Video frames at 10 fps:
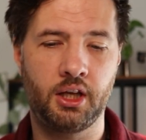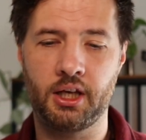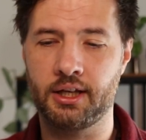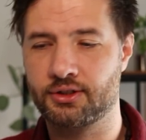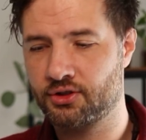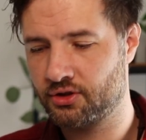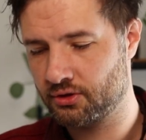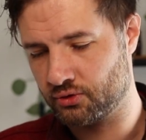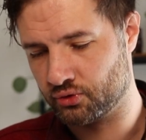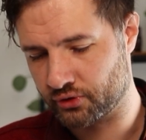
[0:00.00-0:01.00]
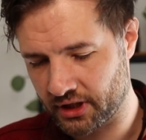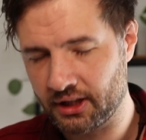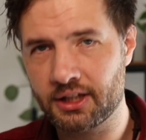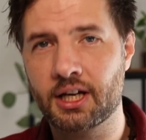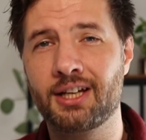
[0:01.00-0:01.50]
It's
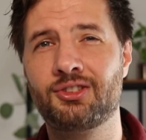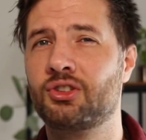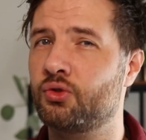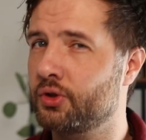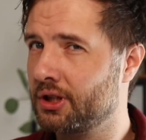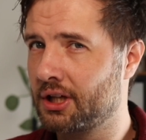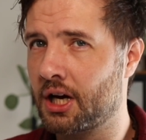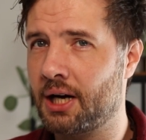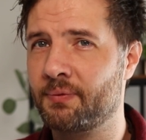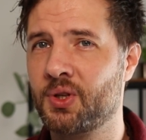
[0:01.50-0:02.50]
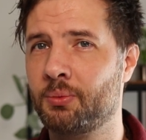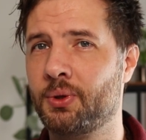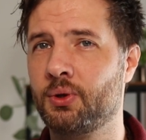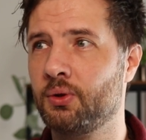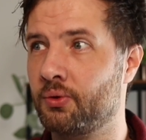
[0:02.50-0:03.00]
really nice, really
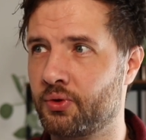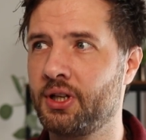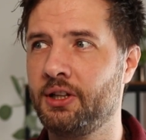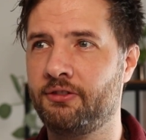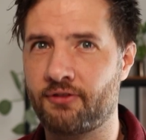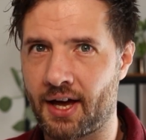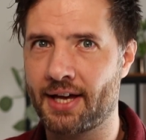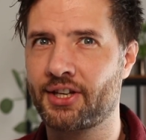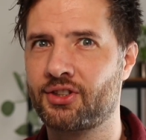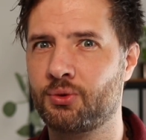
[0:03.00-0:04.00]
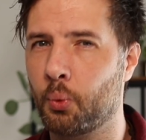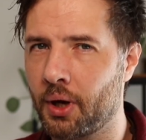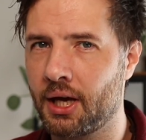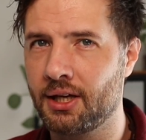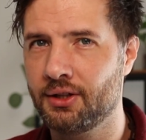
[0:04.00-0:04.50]
comfortable, really fast
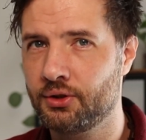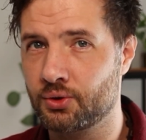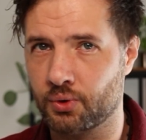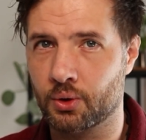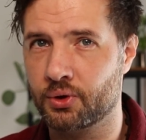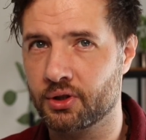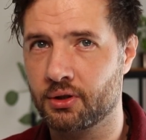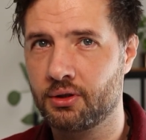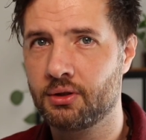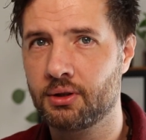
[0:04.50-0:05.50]
way to record